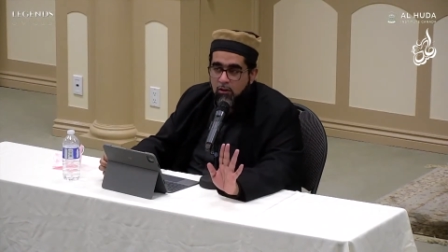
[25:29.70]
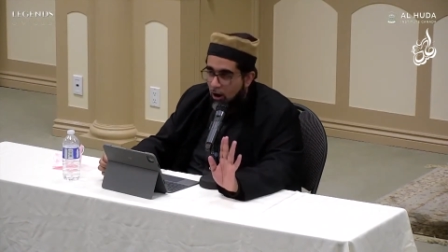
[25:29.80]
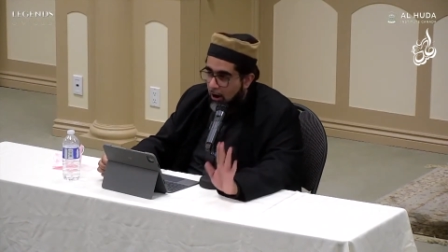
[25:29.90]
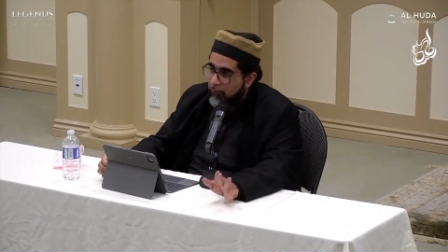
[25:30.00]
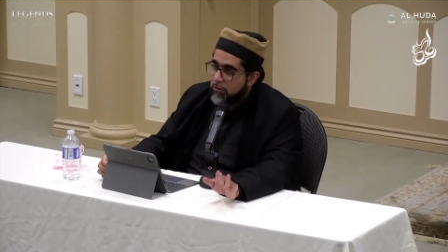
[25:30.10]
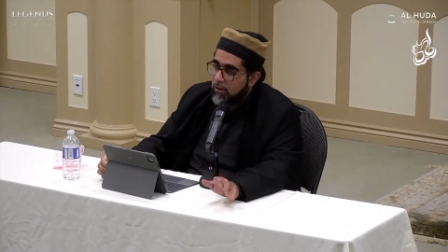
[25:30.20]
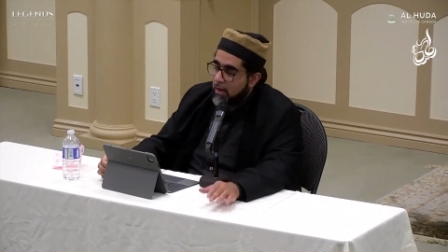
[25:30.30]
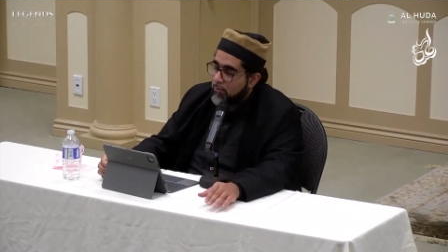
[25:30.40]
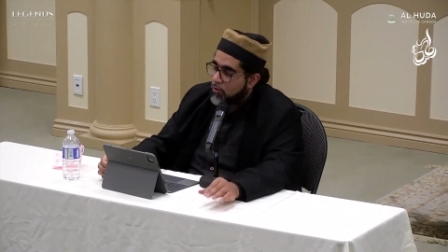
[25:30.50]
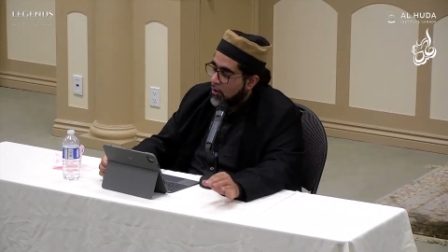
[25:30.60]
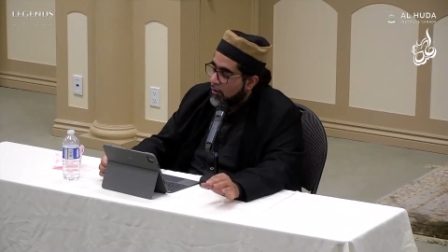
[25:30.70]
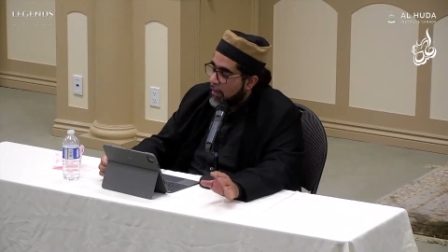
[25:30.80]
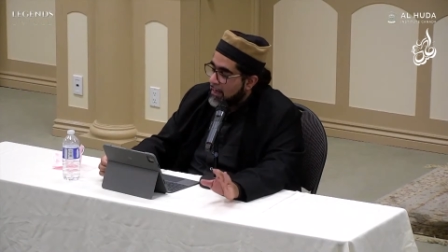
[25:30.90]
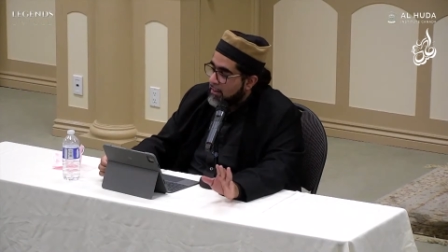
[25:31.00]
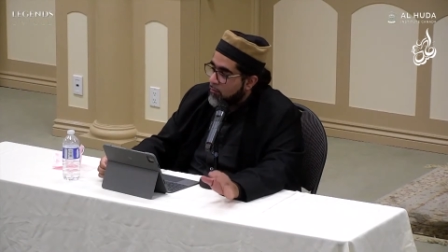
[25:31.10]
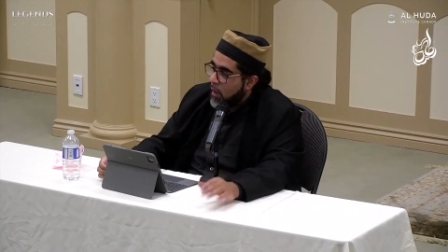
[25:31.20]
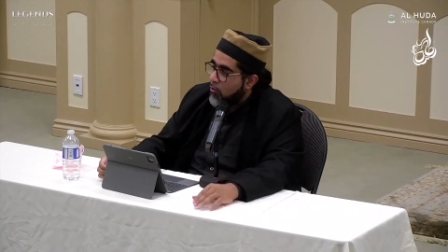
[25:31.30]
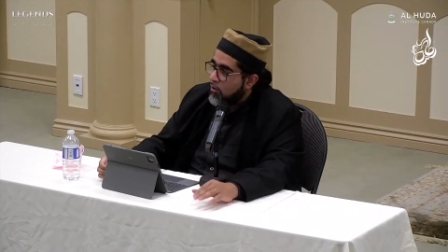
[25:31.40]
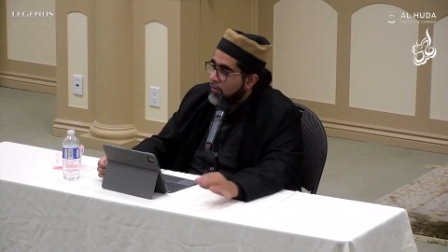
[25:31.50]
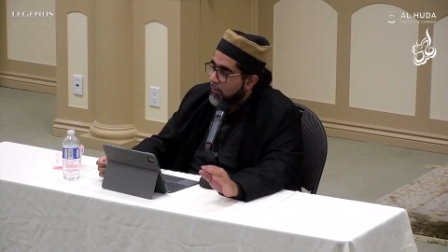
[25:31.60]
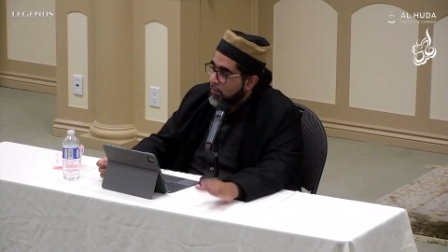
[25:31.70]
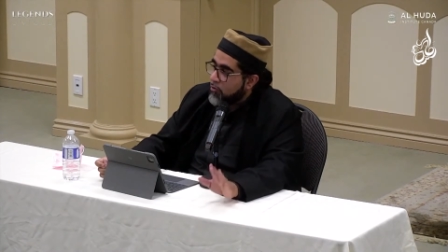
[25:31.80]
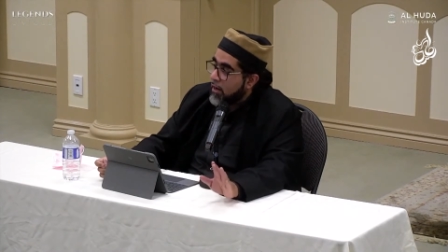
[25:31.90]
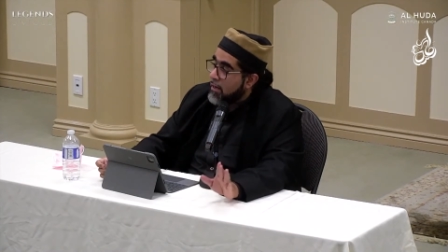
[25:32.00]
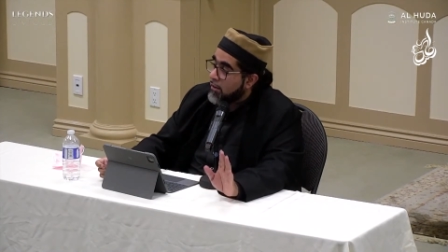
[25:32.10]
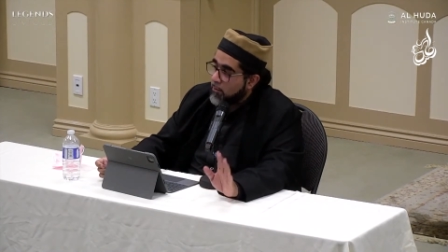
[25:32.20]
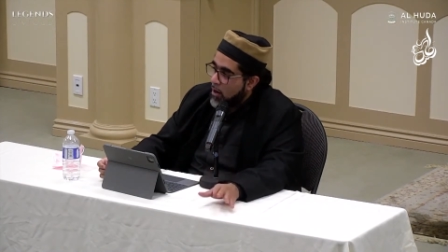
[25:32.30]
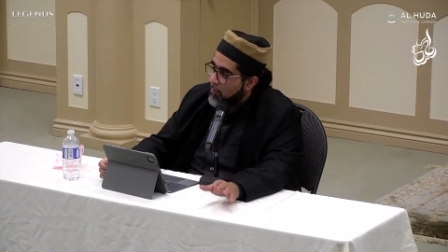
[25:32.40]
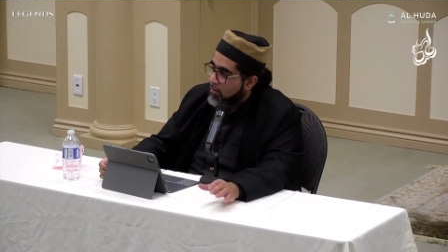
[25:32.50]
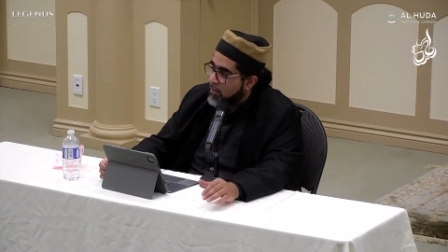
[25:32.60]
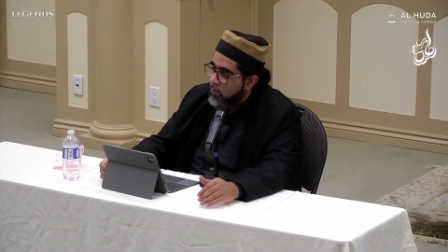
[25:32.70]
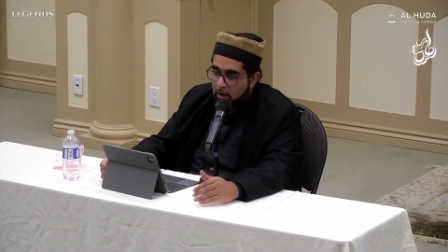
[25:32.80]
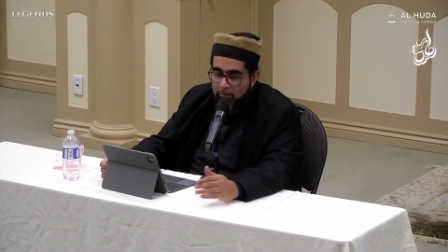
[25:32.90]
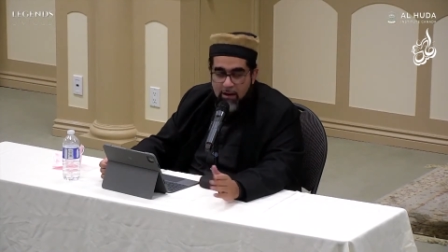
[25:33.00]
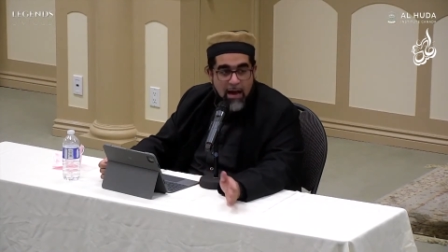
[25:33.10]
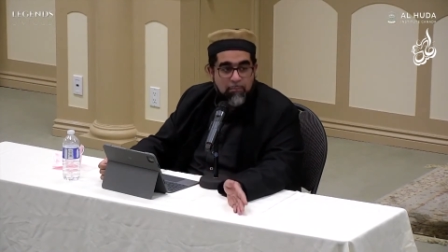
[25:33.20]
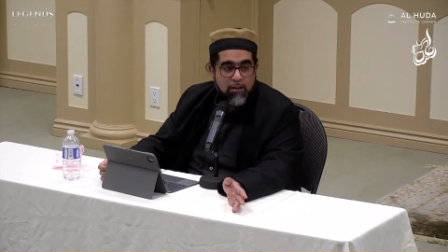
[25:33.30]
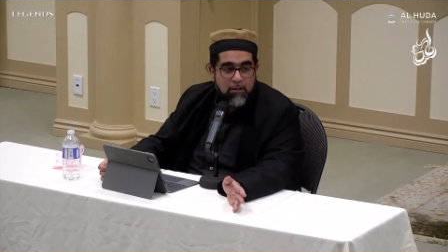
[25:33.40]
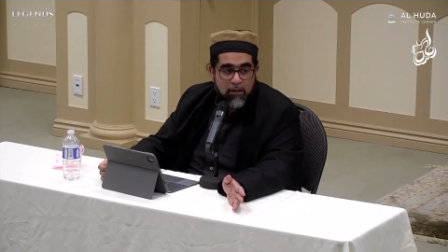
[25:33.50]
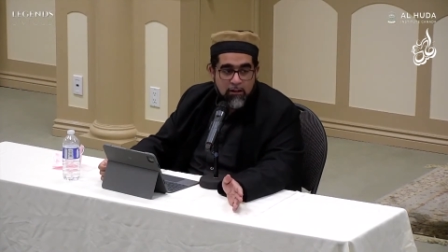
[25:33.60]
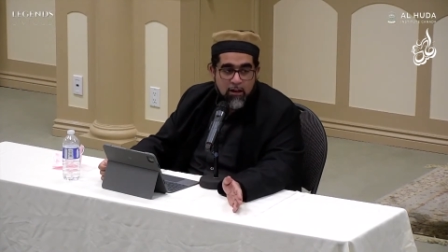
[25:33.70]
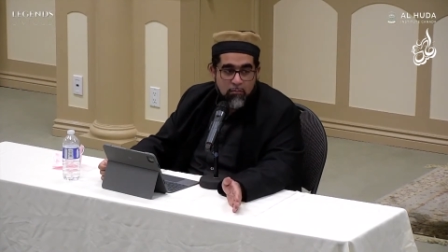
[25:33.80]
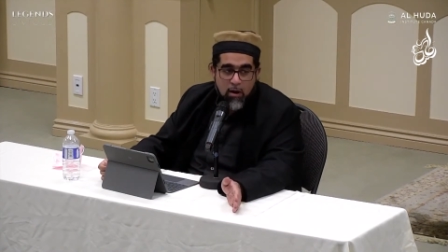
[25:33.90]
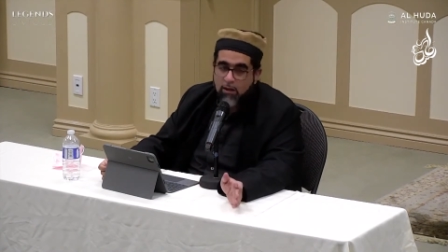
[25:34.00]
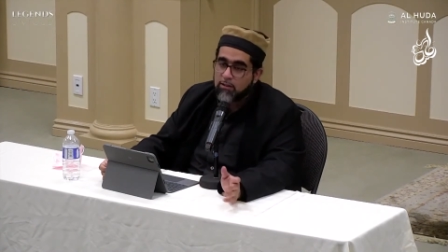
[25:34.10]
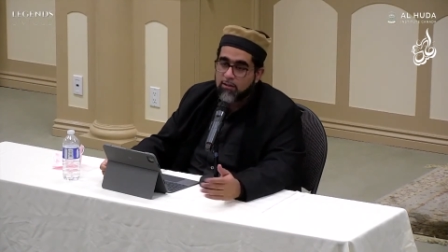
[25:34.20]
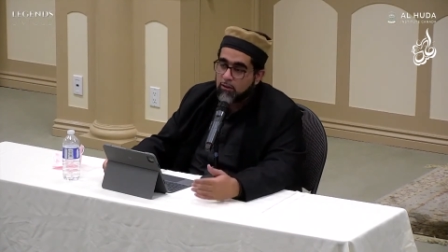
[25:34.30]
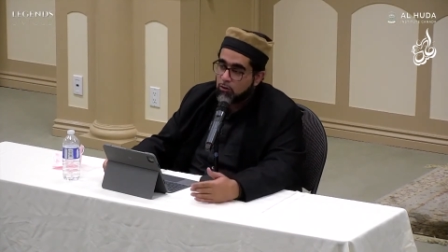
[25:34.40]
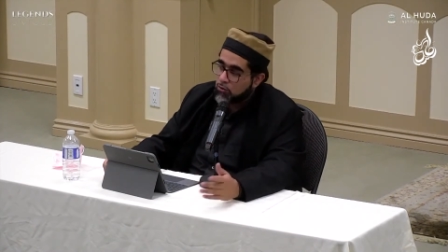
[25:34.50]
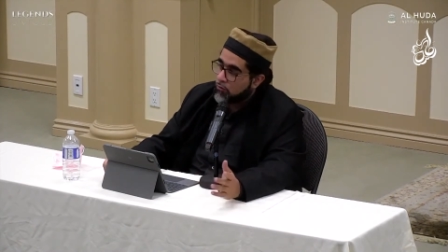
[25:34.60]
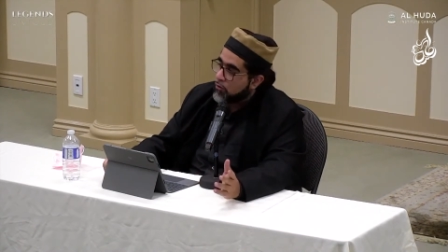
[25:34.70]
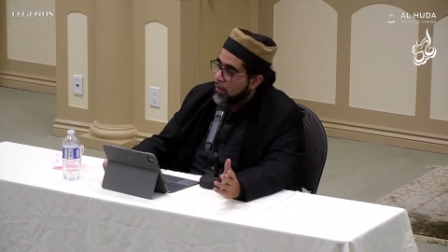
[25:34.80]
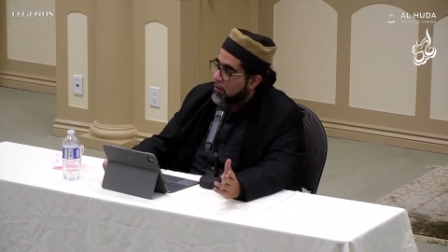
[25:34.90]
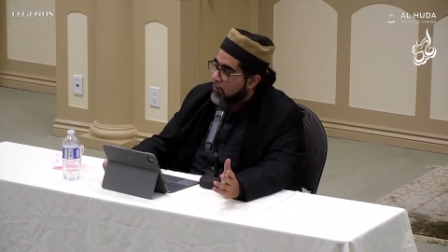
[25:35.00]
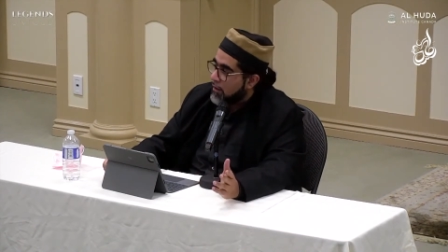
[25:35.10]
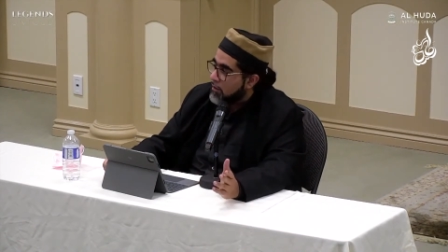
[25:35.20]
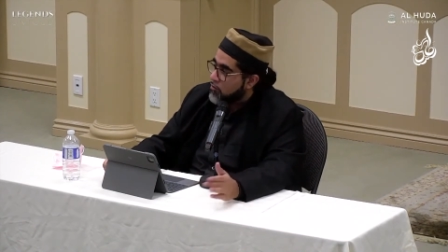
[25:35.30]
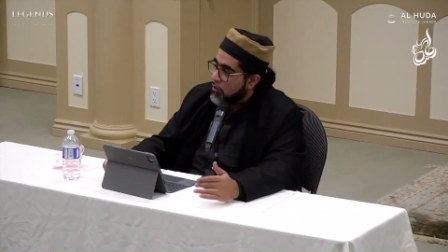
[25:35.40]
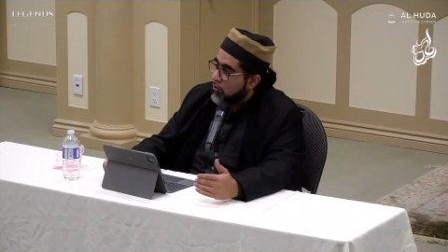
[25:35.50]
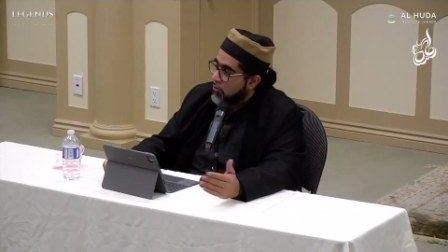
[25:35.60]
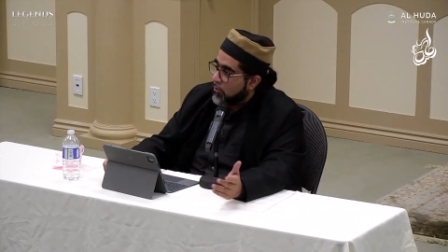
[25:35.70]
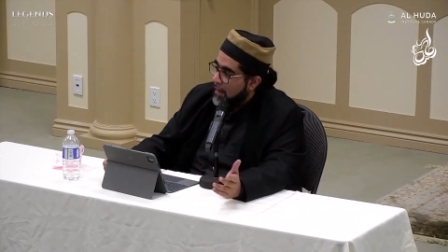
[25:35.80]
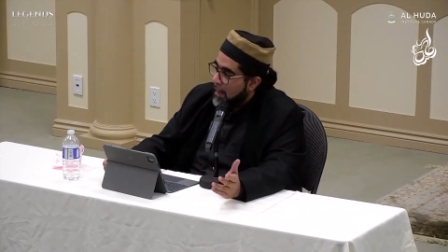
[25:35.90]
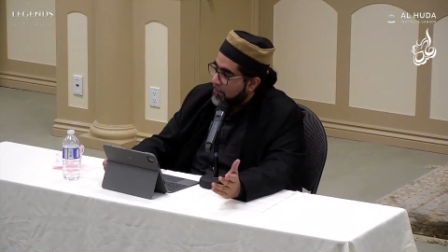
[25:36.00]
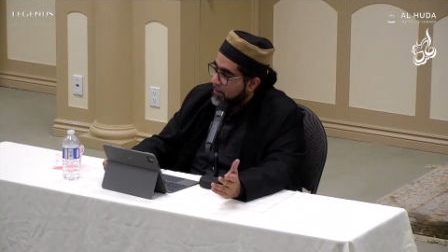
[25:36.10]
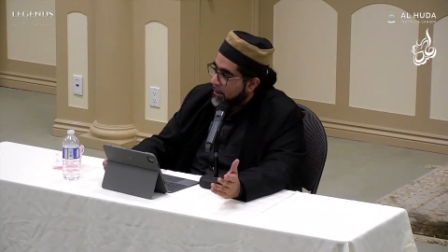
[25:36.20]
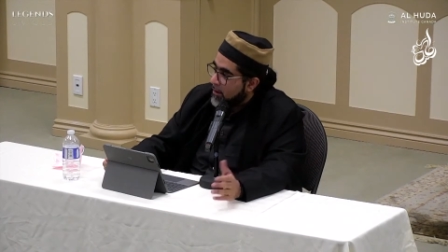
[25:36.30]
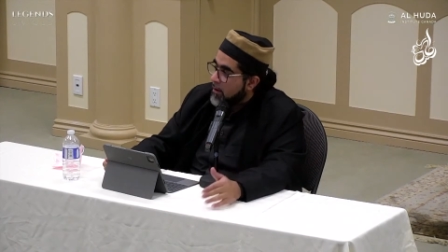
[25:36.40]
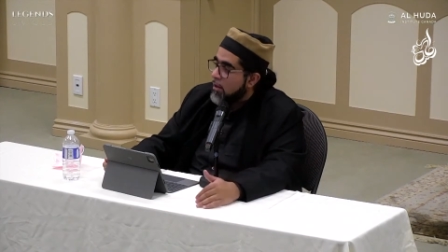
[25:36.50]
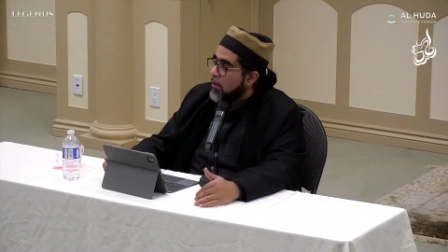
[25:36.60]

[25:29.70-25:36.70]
oftentimes colonizing powers they betrayed their promises whatever happened in india and pakistan those of you that have read history you know what happened there